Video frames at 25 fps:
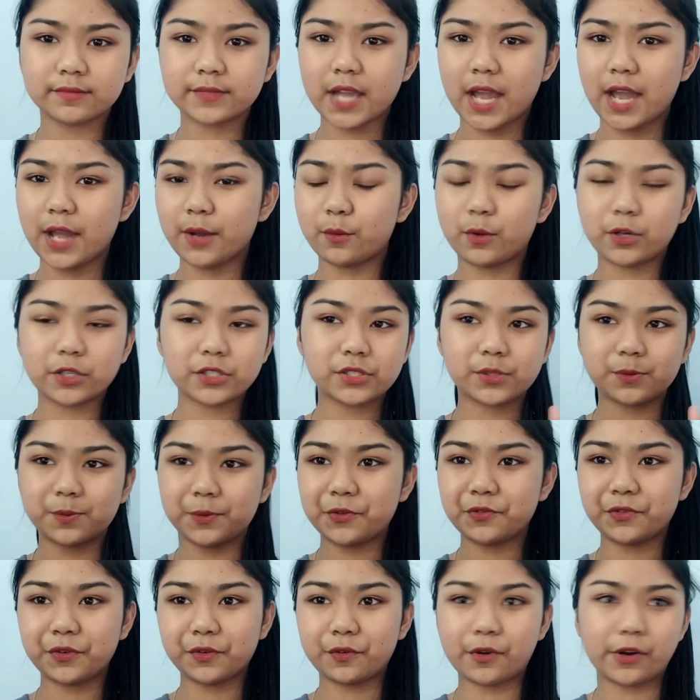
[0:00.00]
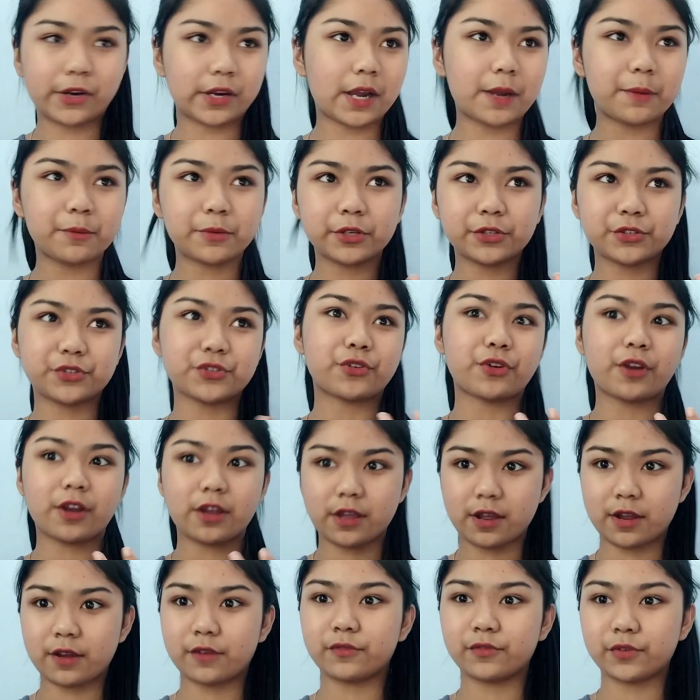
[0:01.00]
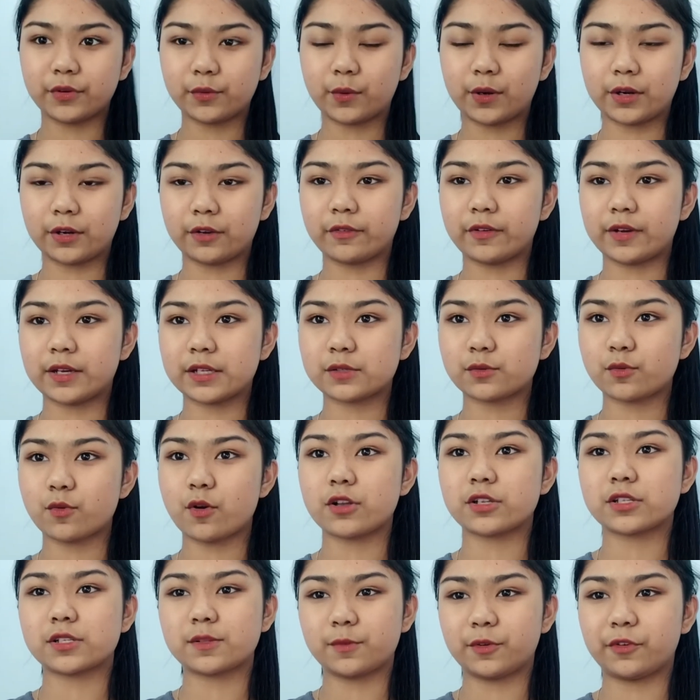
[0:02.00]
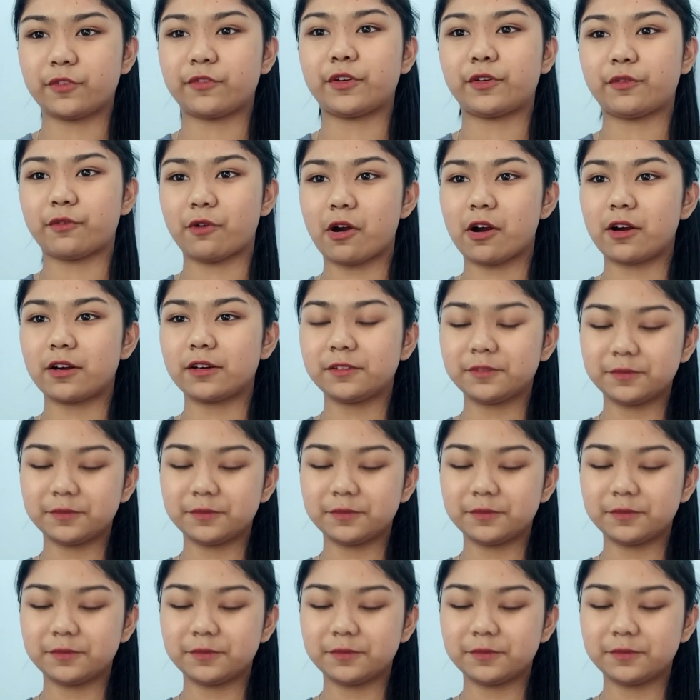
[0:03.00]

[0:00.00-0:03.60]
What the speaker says: I watched the movie wrong. I'm pretty sure every one of us watched the movie wrong.